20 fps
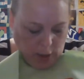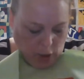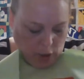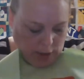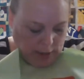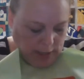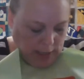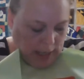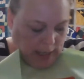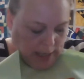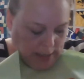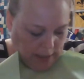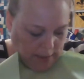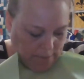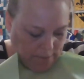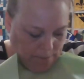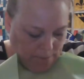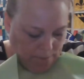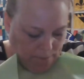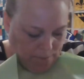just got the
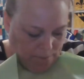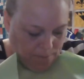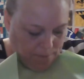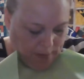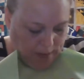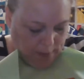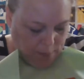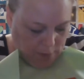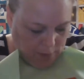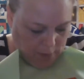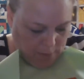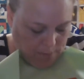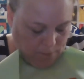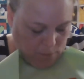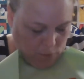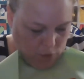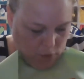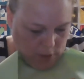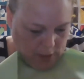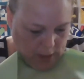fabric
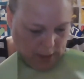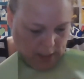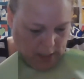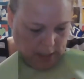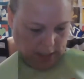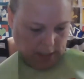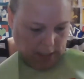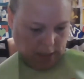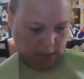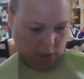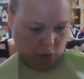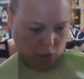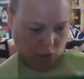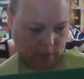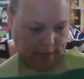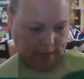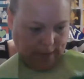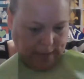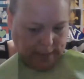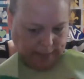for the
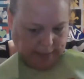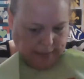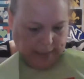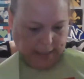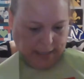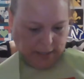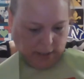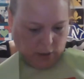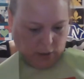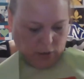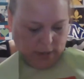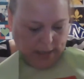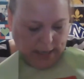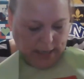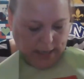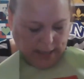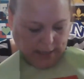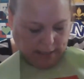grass yesterday,